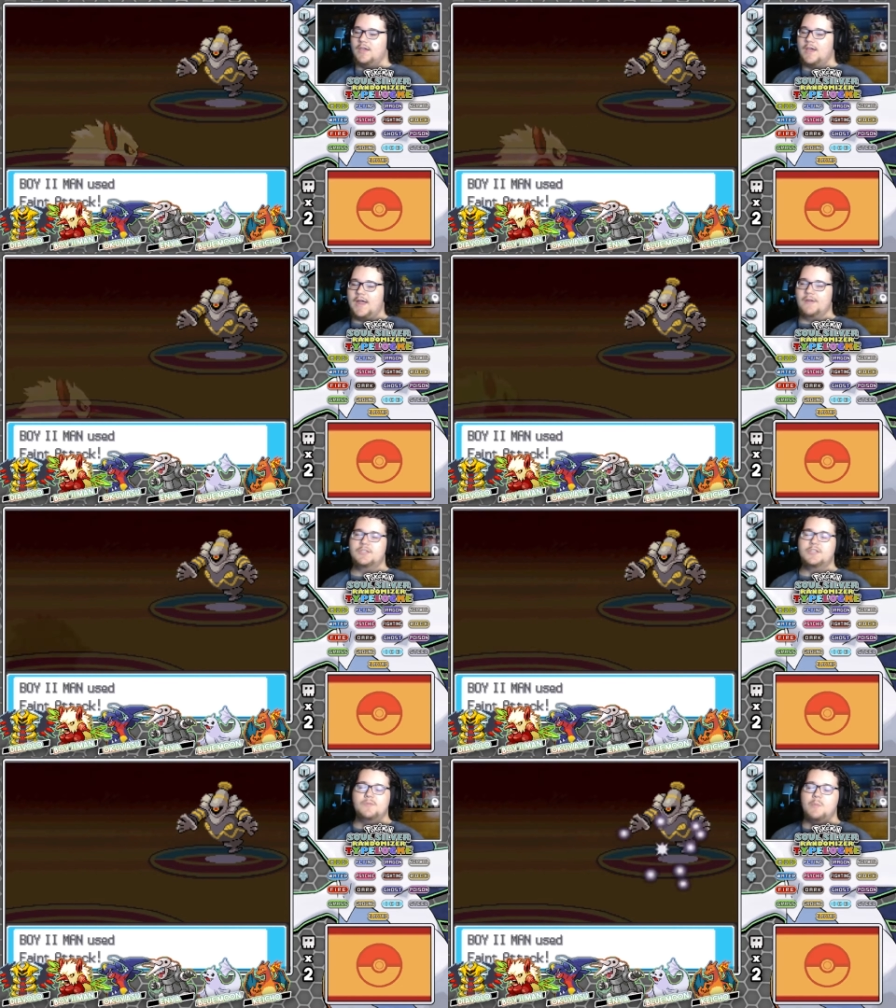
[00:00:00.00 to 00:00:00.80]
I was
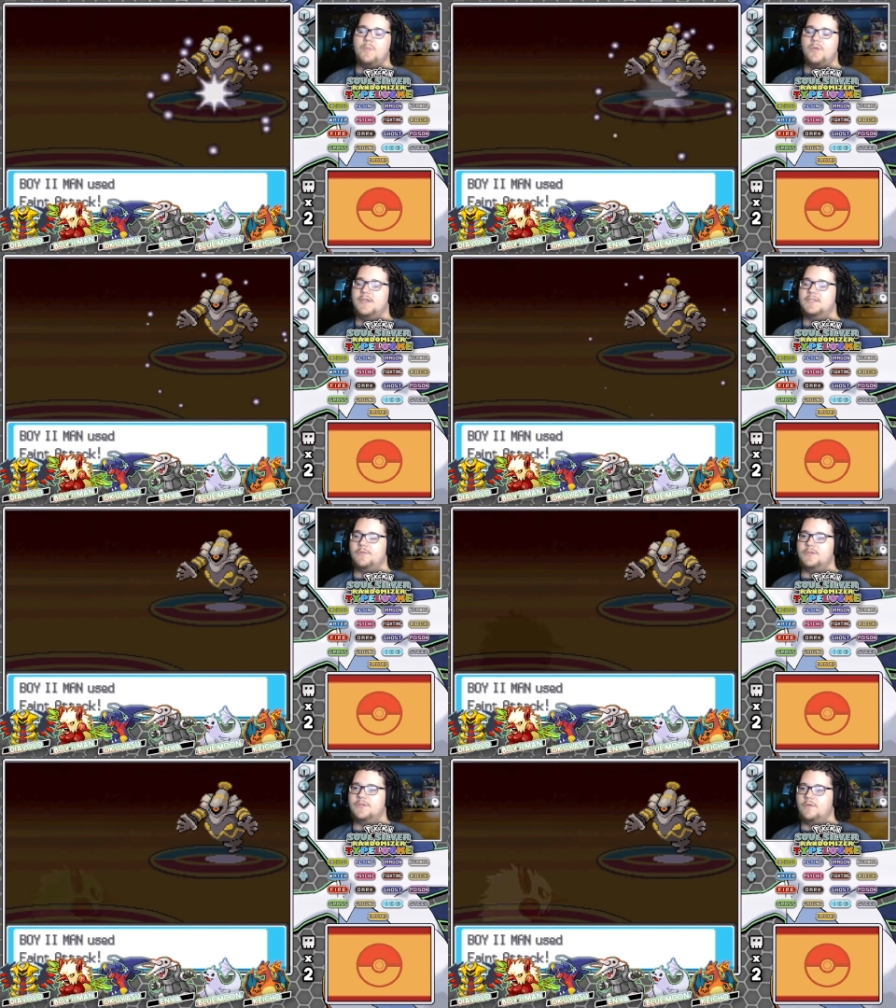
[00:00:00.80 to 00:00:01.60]
just remembering because I
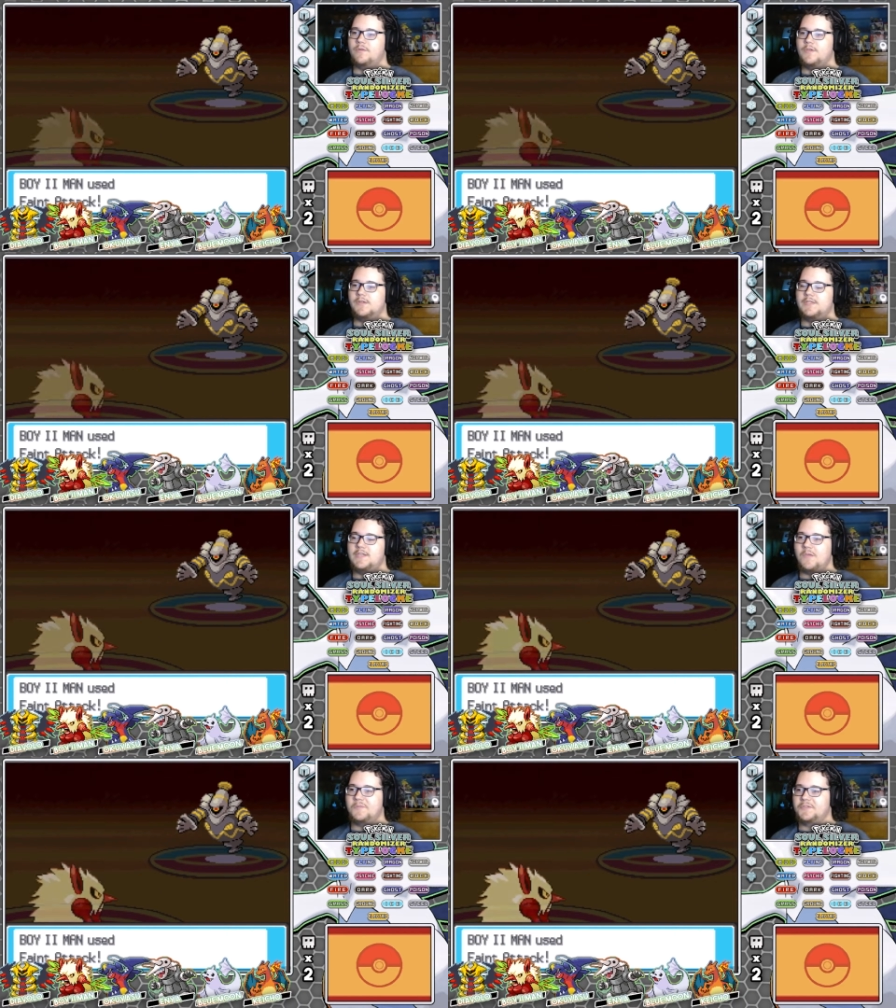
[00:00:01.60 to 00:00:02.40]
was going through the
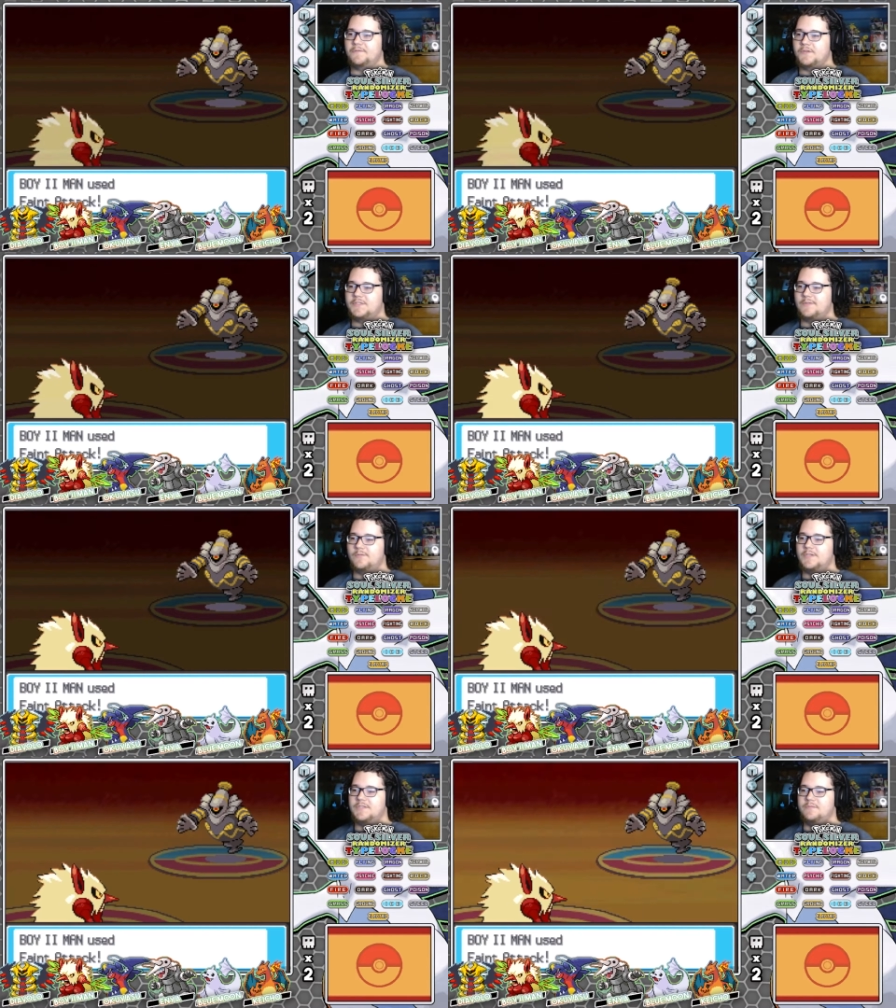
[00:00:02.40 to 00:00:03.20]
TMs and for some
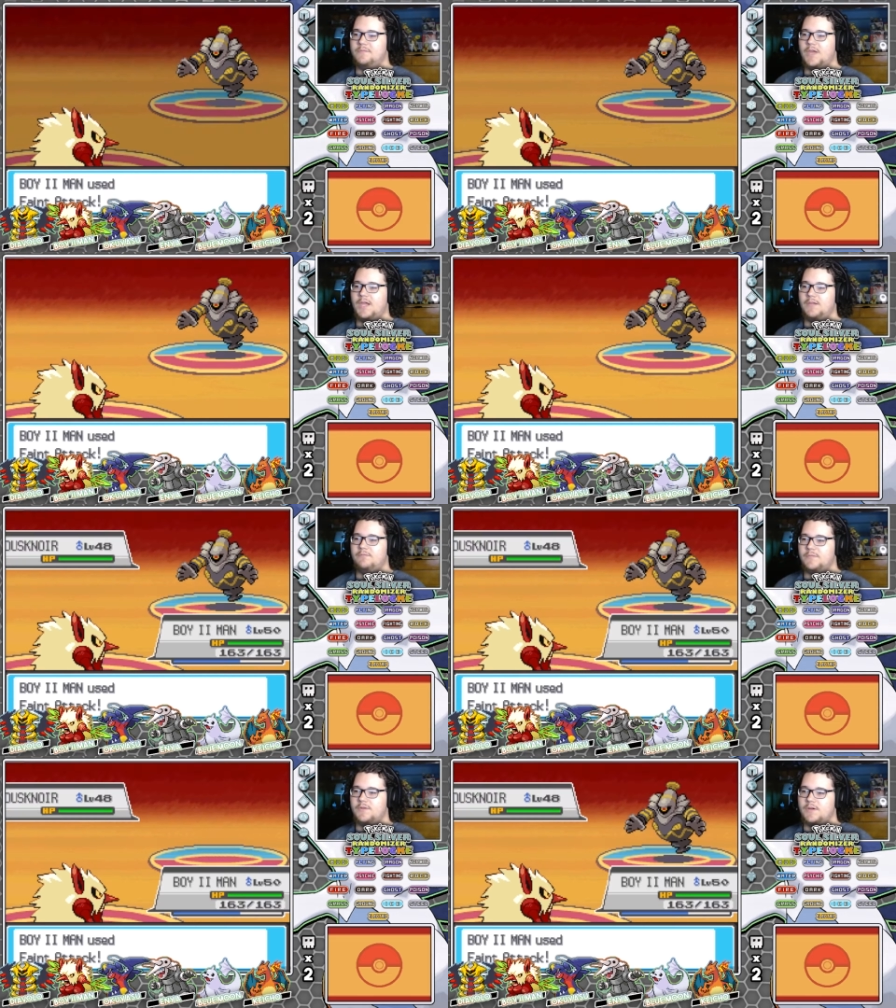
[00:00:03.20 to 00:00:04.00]
reason my
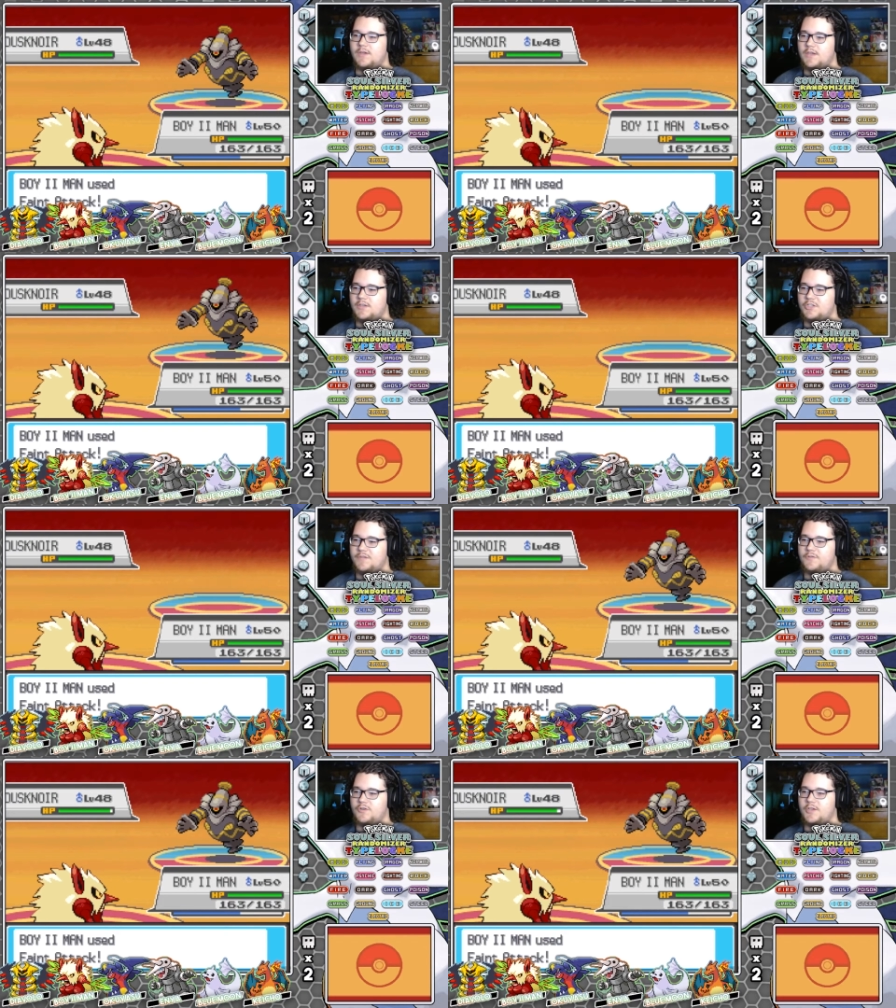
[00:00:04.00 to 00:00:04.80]

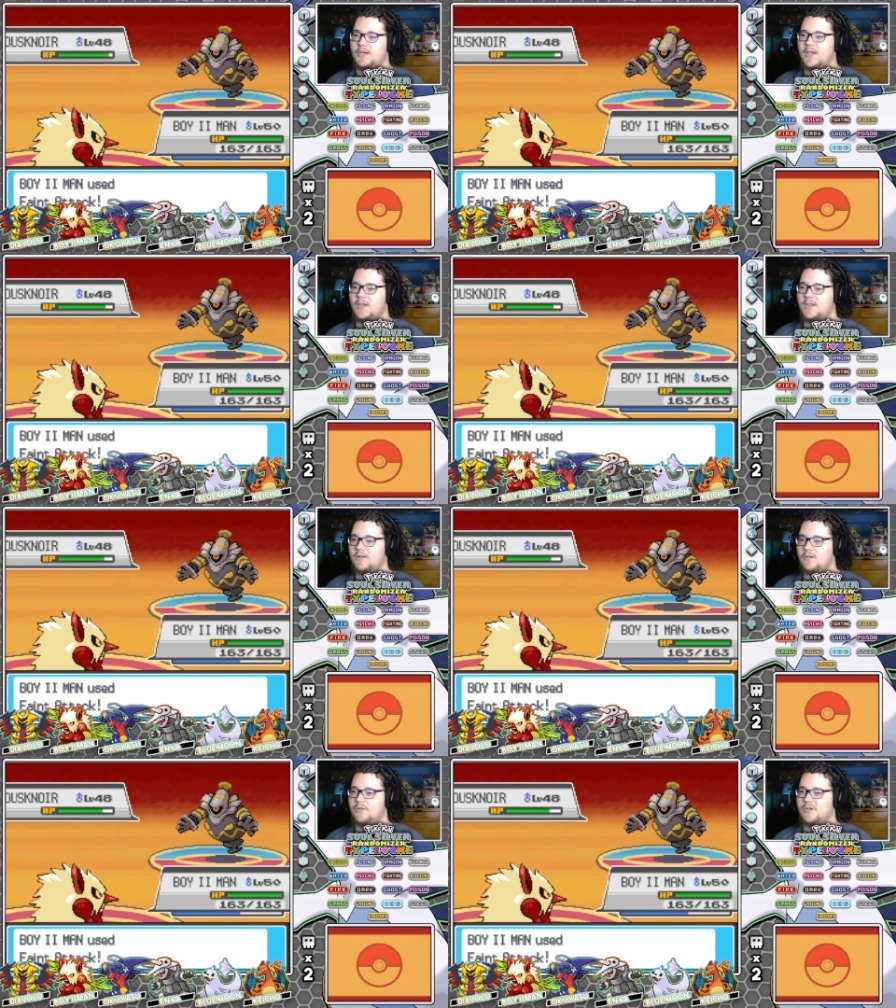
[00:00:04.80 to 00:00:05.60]
Shiftry cannot
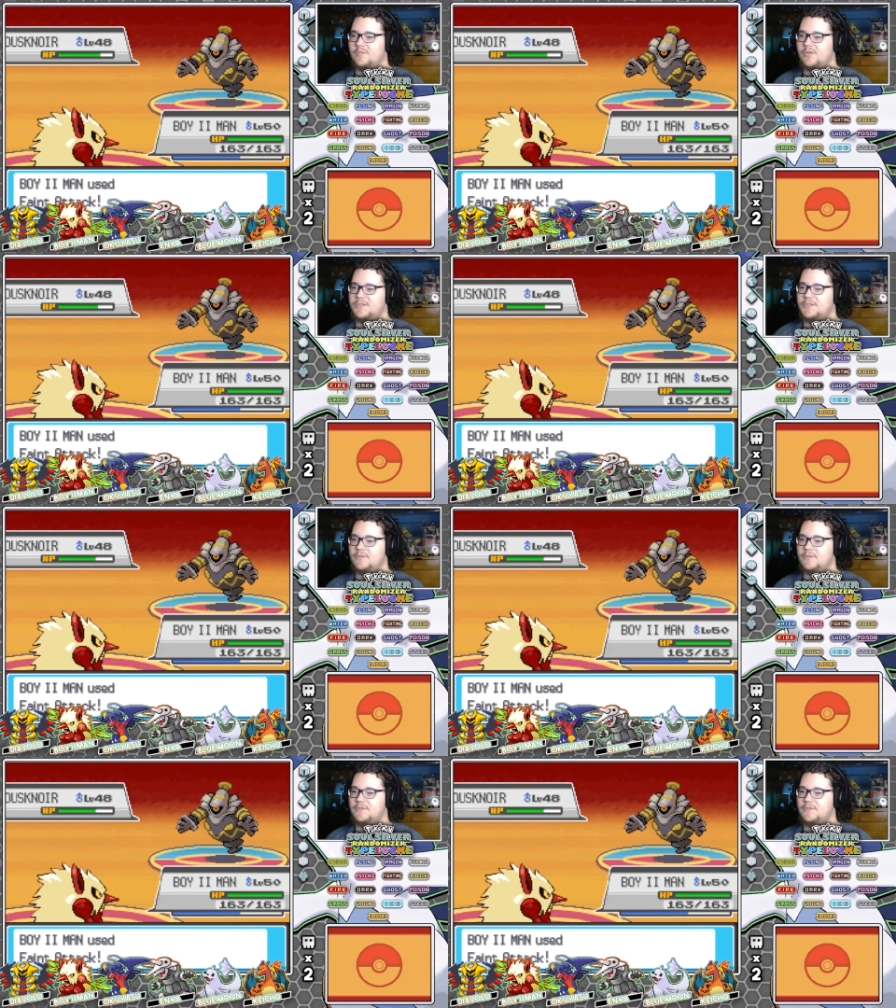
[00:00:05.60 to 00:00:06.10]
learn Pursuit.